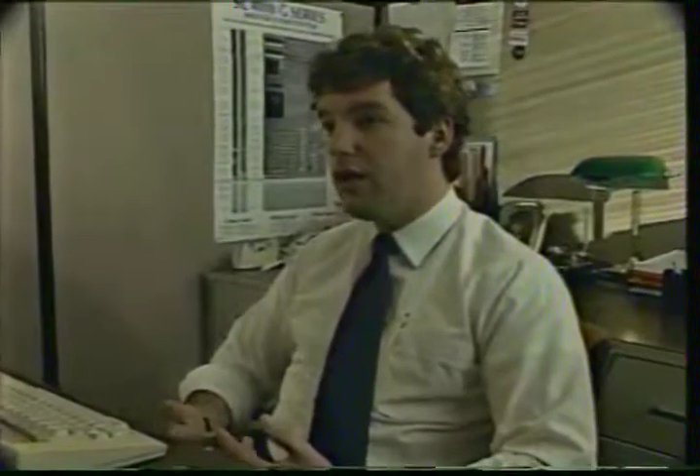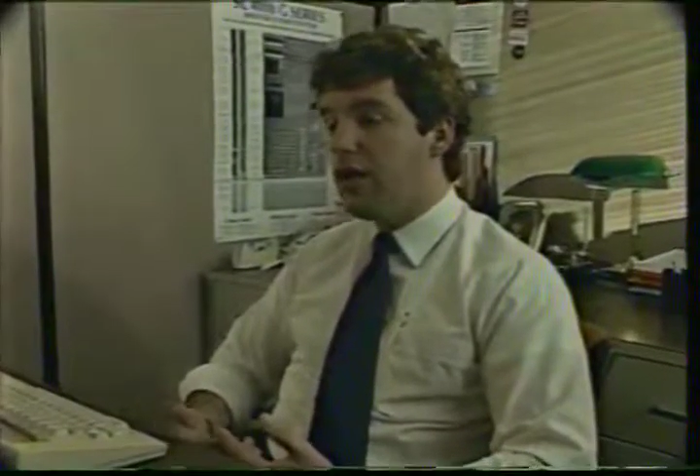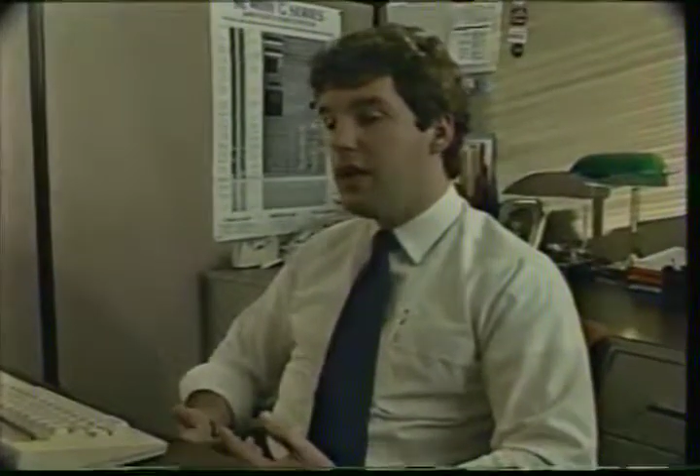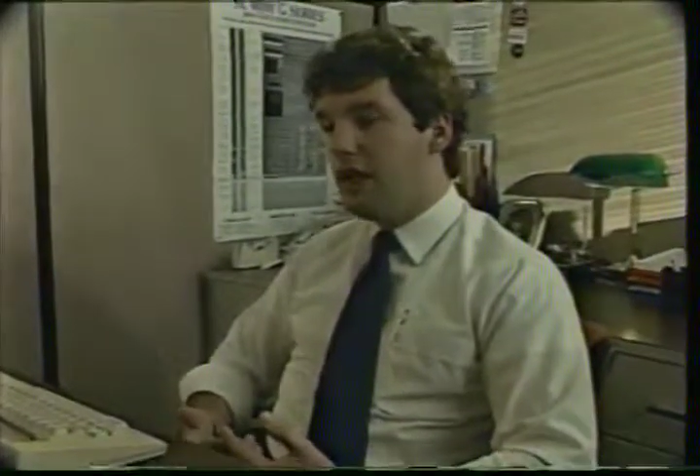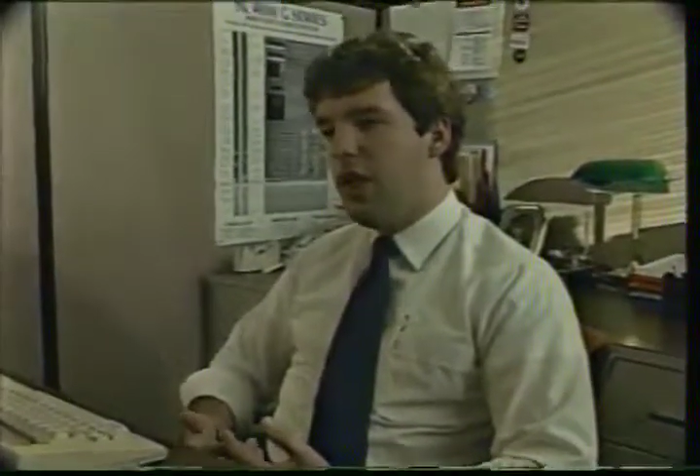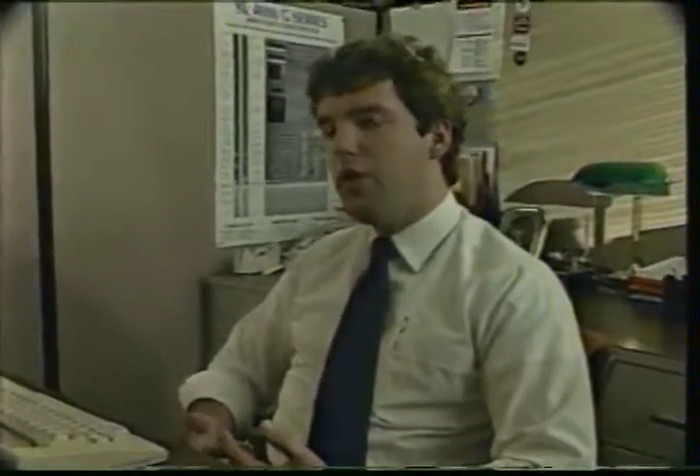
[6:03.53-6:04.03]

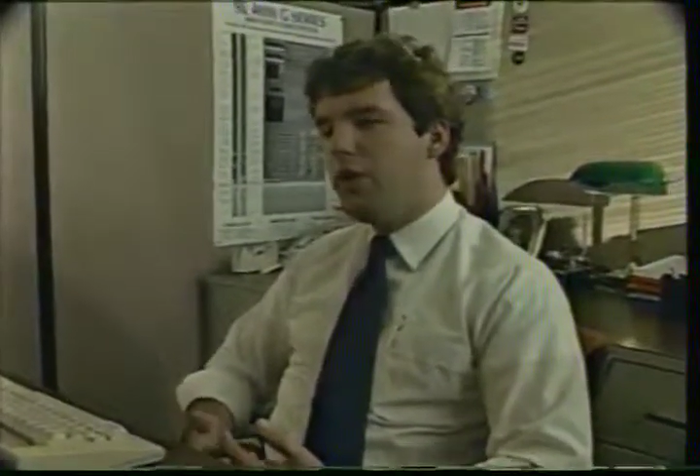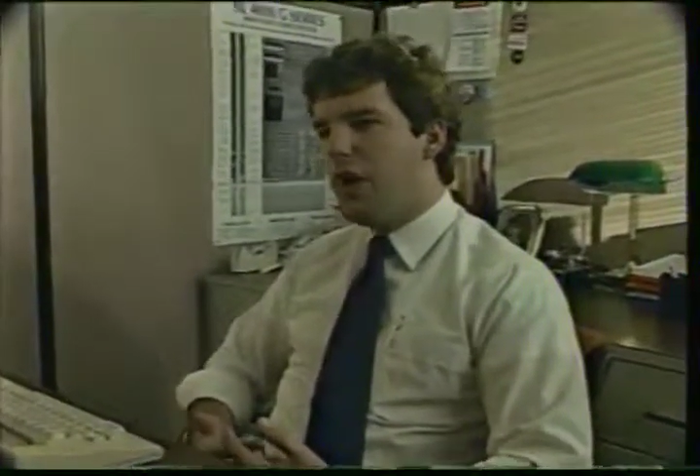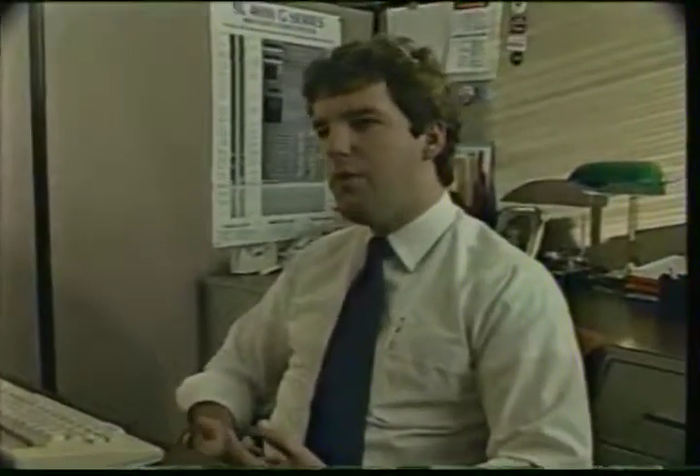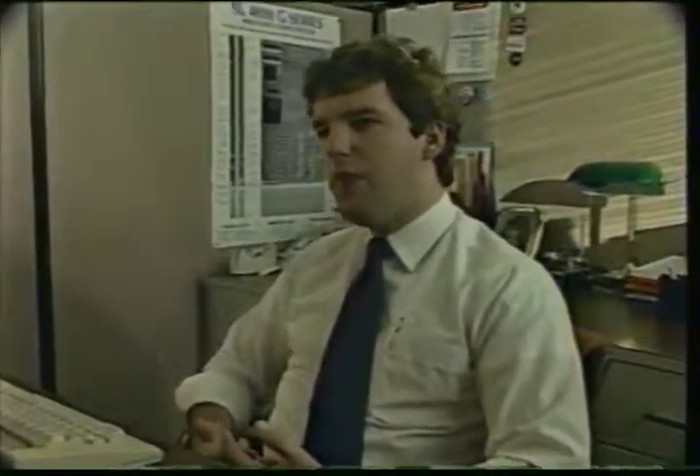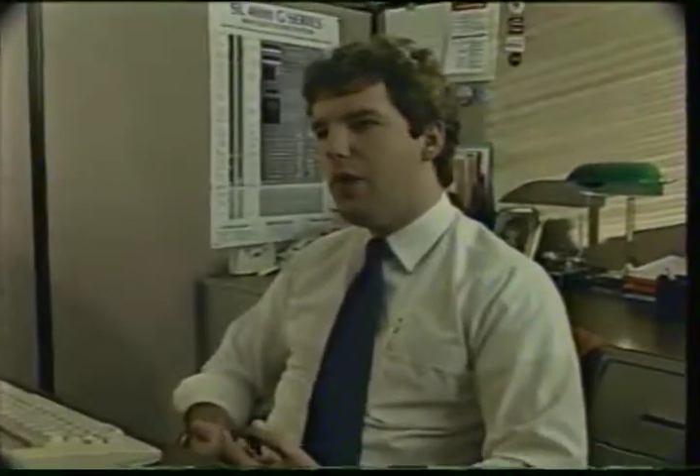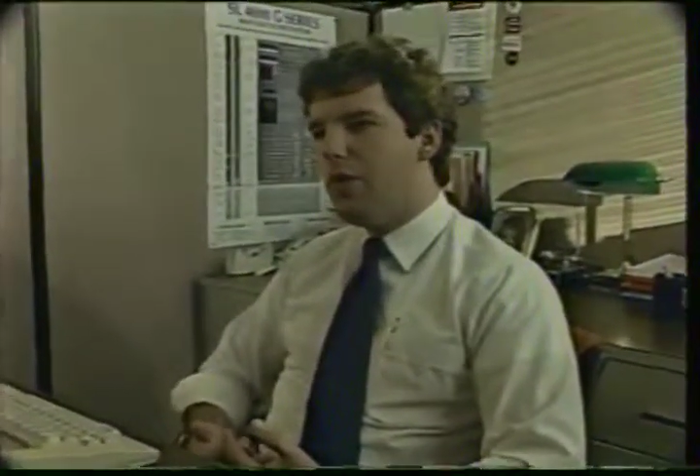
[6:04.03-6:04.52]
they would come
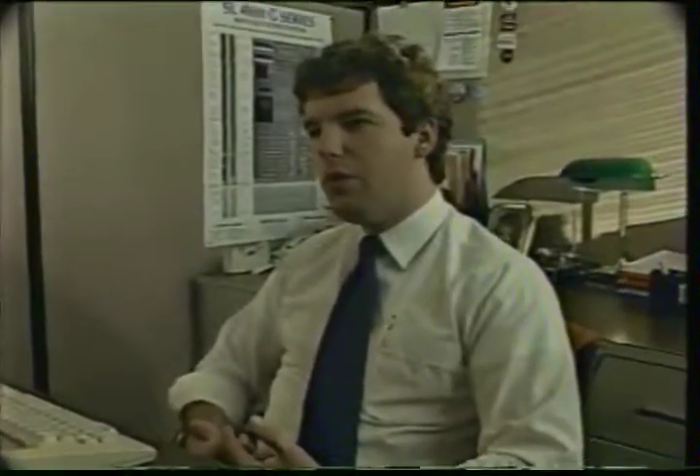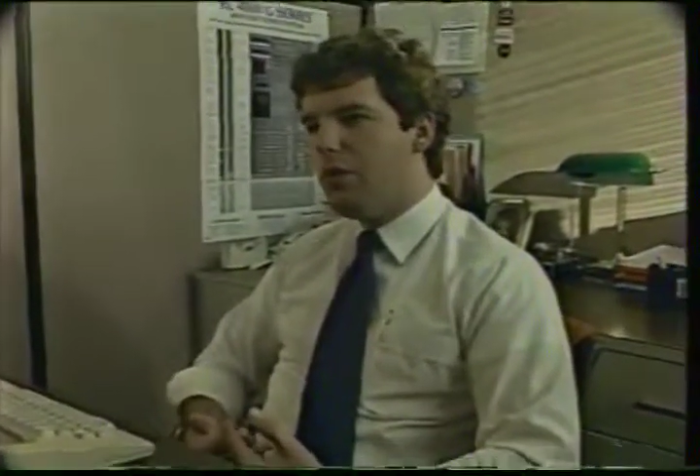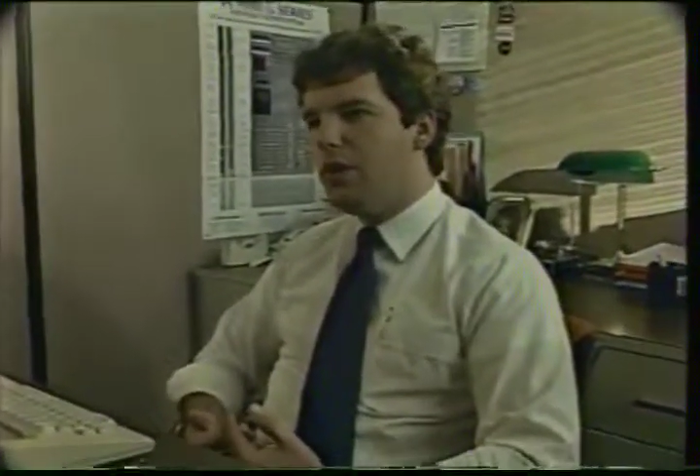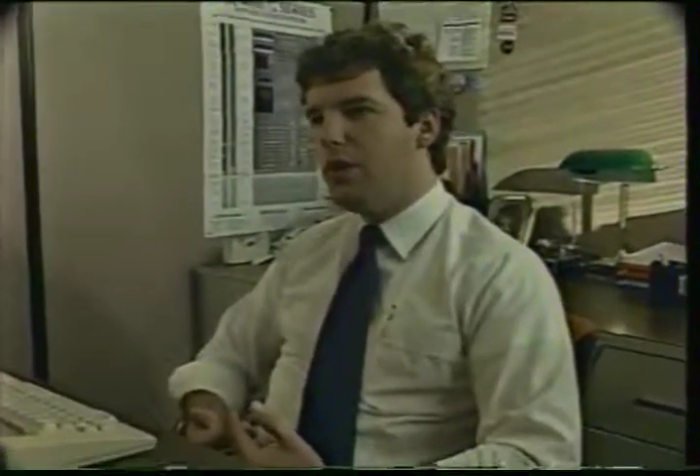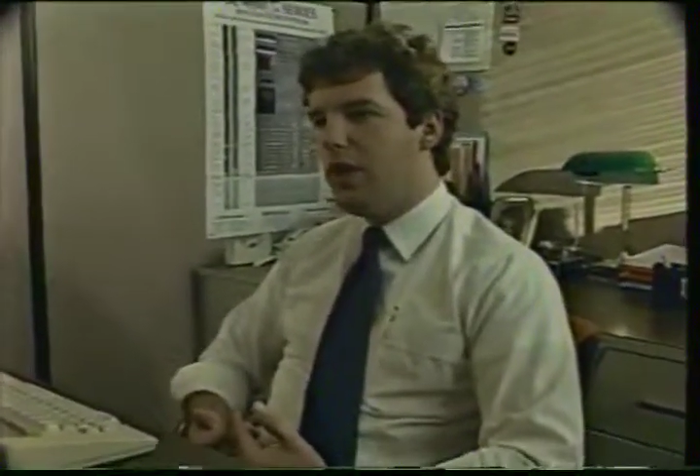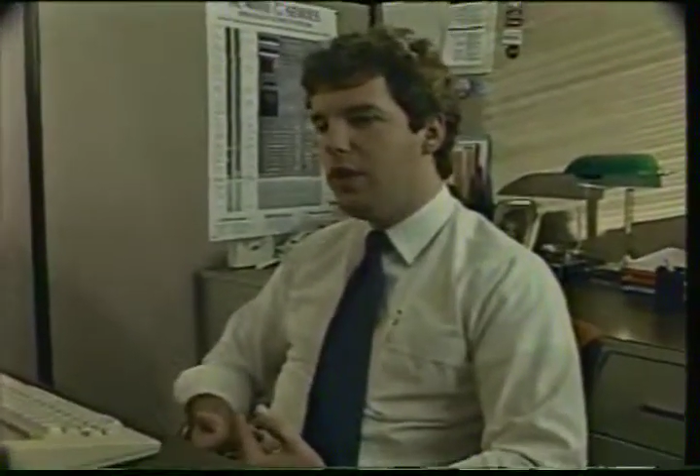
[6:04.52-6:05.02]
out with little
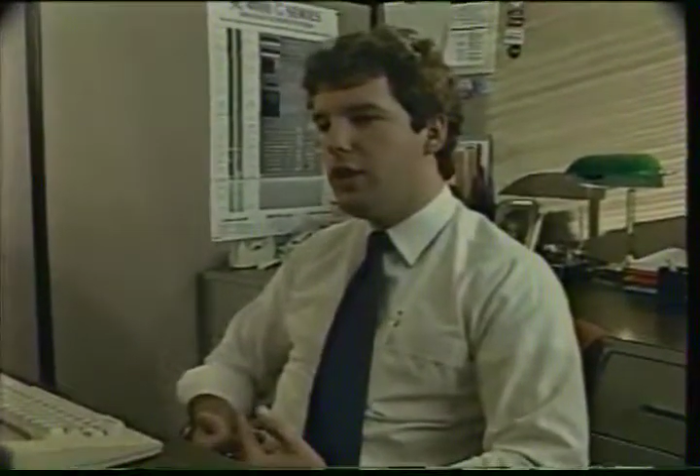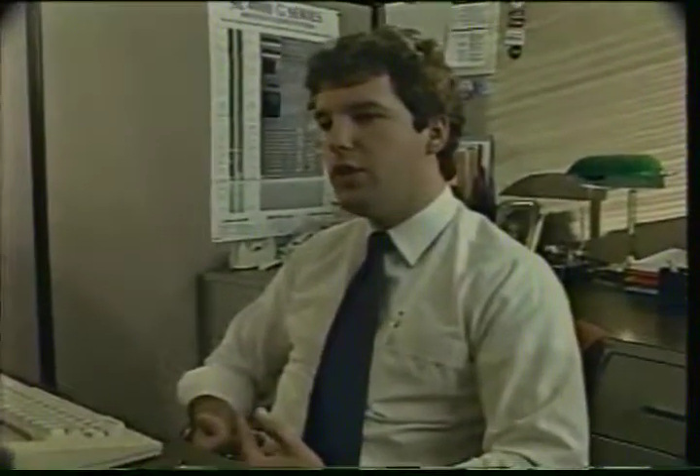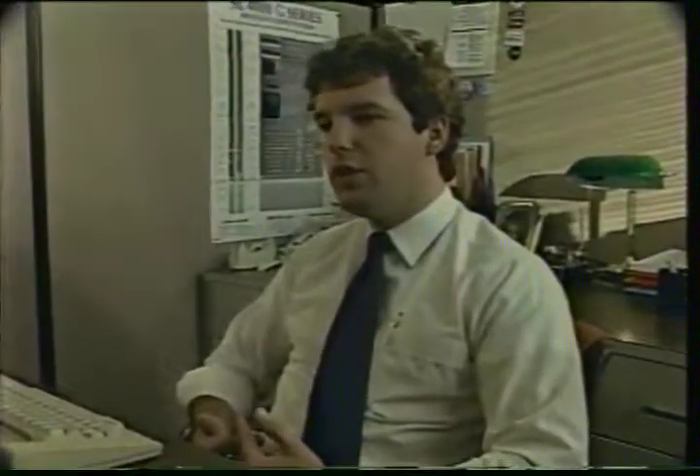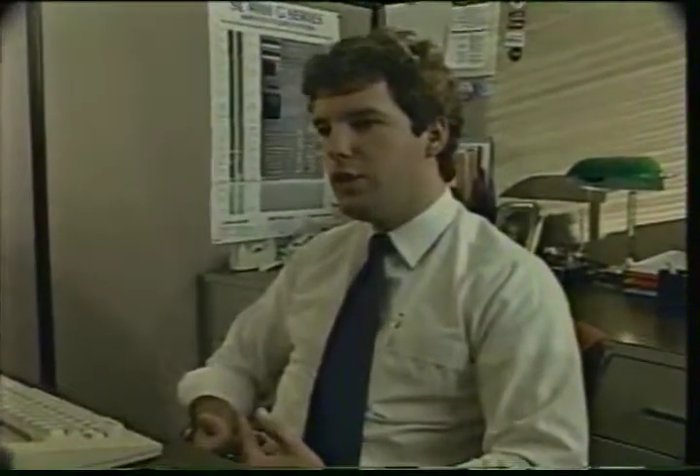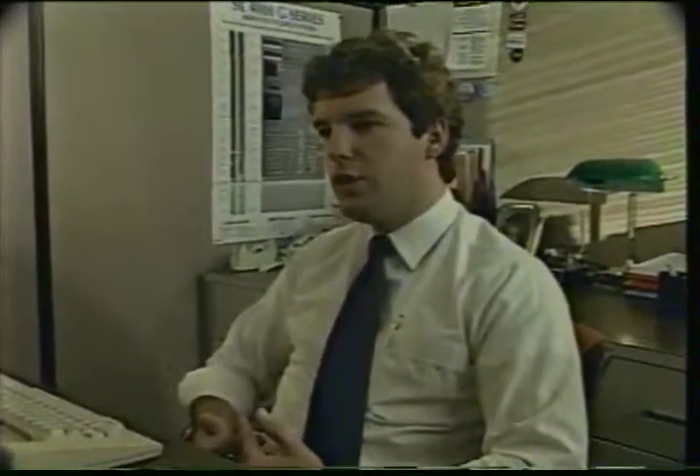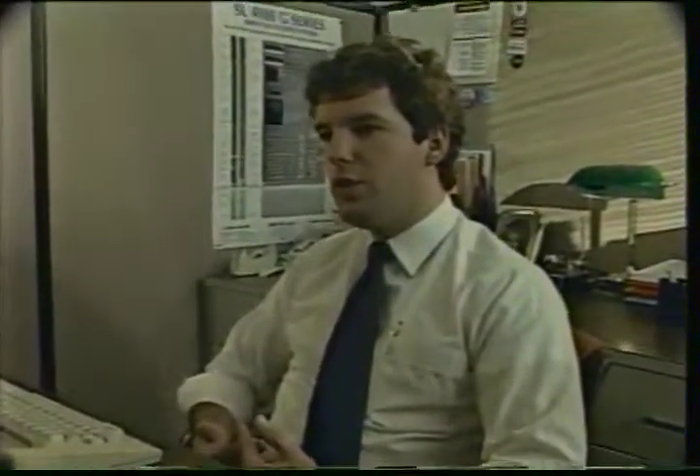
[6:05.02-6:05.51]
Endian
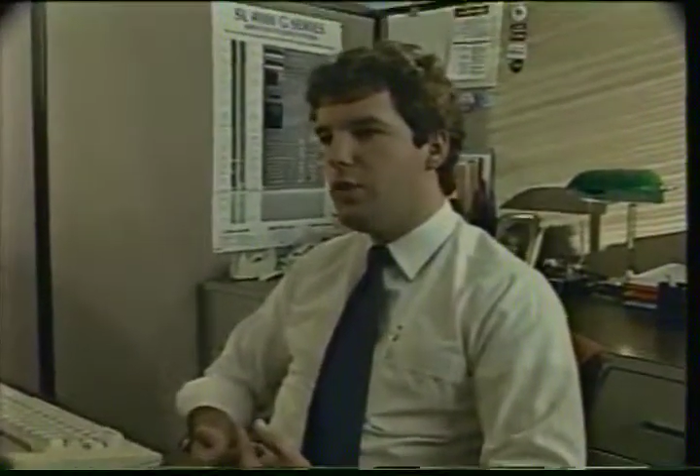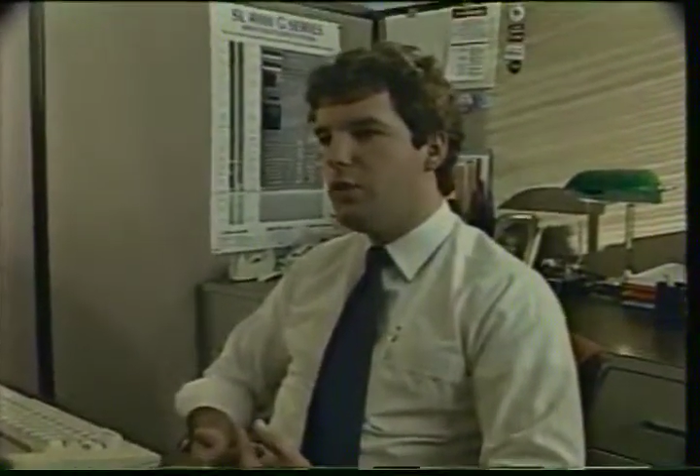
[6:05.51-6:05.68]
too.